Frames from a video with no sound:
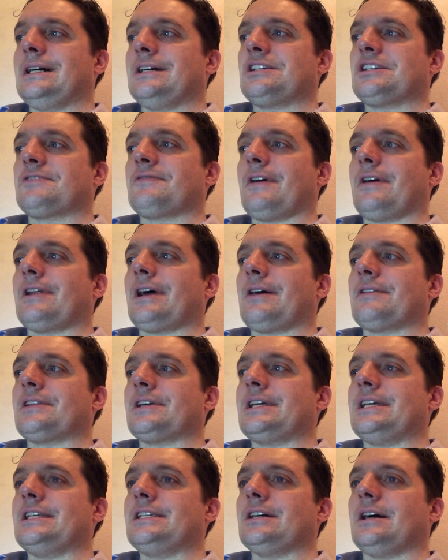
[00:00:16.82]
I just found out
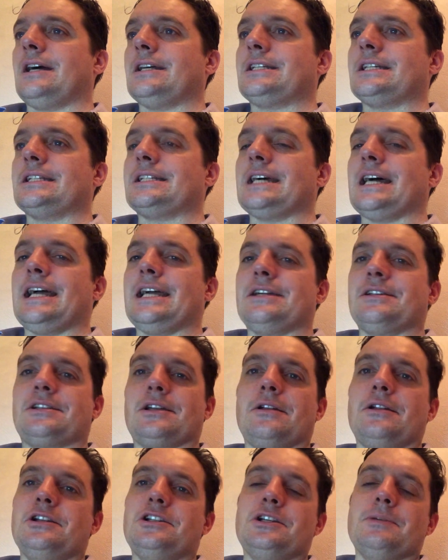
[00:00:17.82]
that he died today,
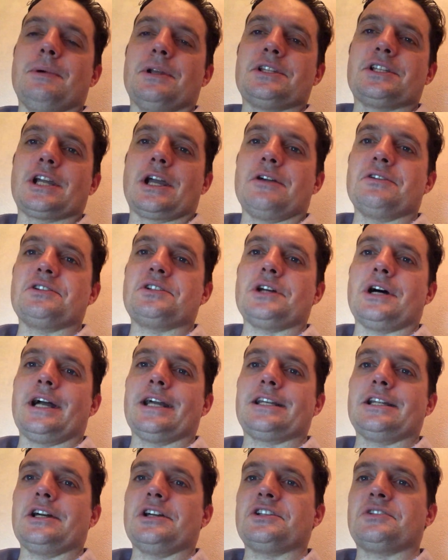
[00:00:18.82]
only two months ago, he was
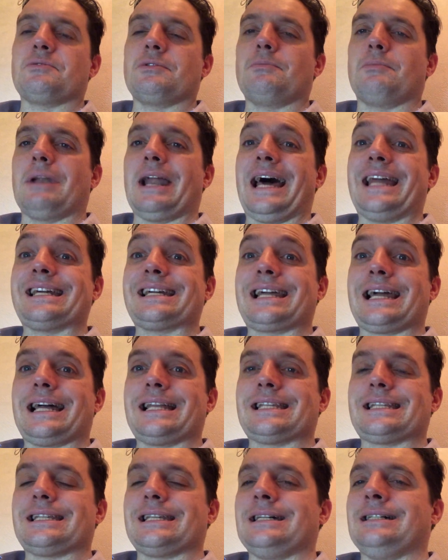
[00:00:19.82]
diagnosed with bladder
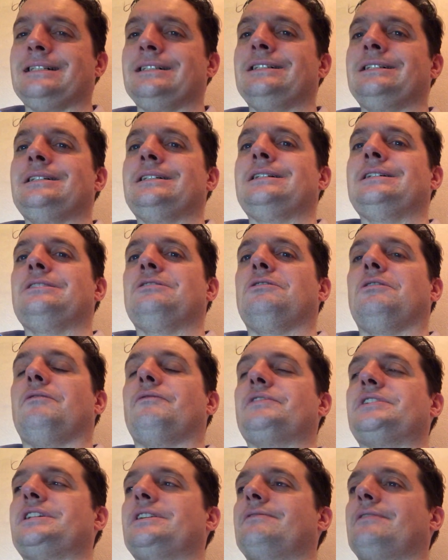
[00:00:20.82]
cancer,
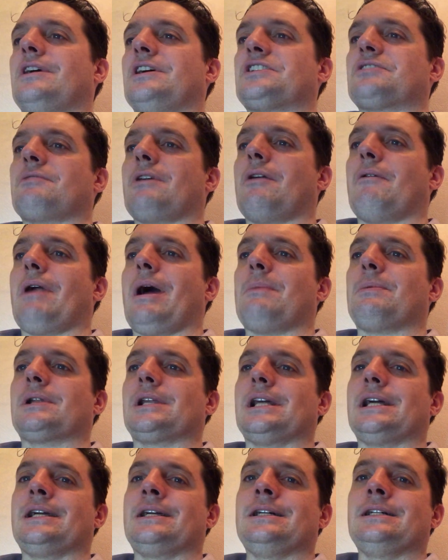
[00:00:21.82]
obviously advanced quite
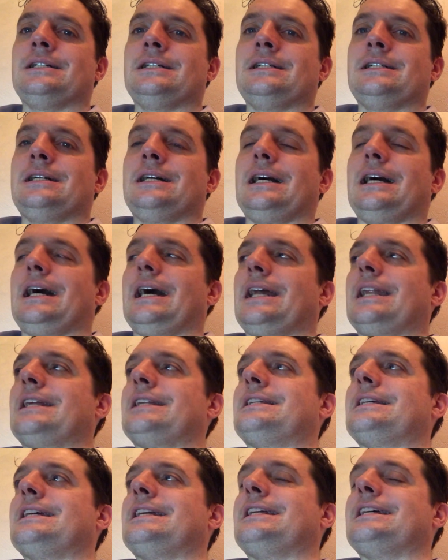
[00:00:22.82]
rapidly. And
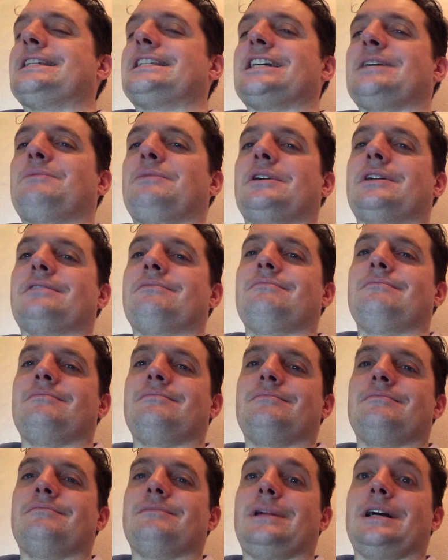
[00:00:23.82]
indeed, he's someone
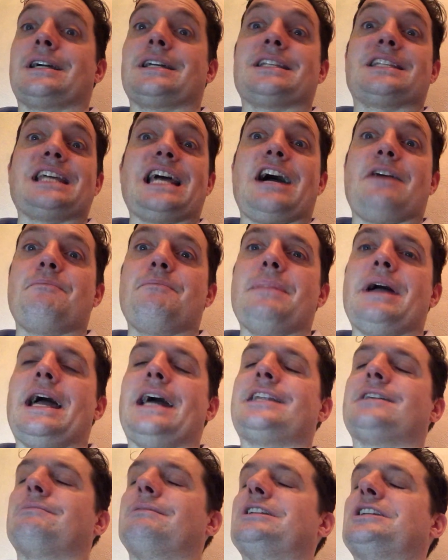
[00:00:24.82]
I can say I've
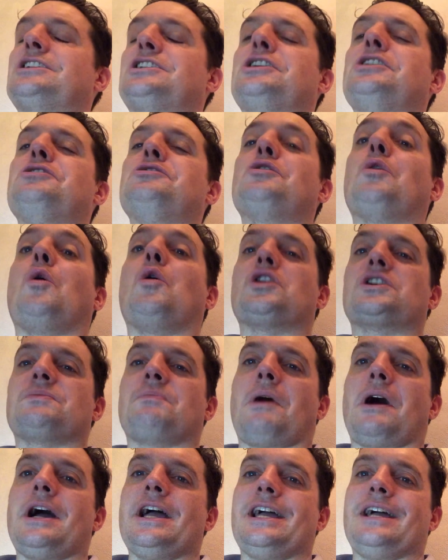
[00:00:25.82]
met. I went to two talks
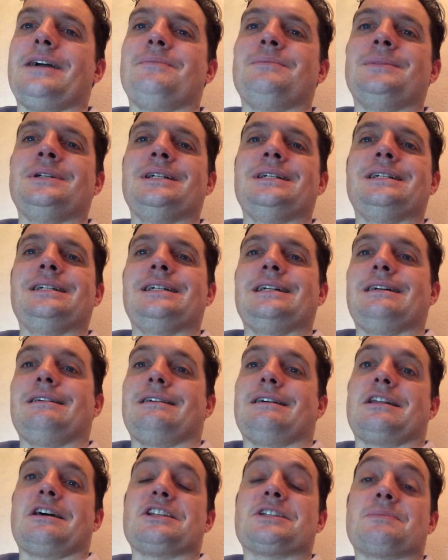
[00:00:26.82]
by him,
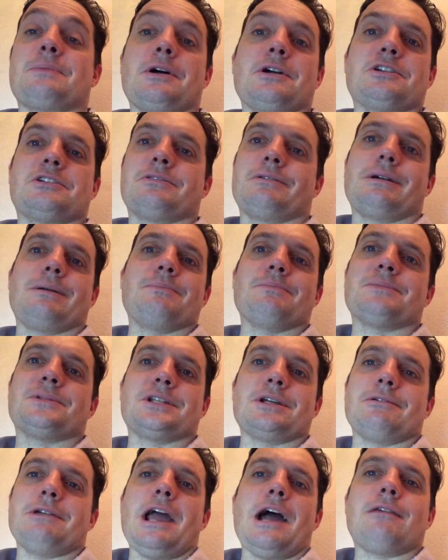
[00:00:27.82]
and I spoke to him.
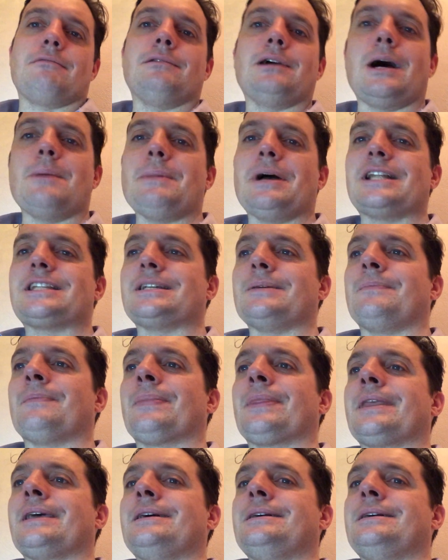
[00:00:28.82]
So yeah, I met him.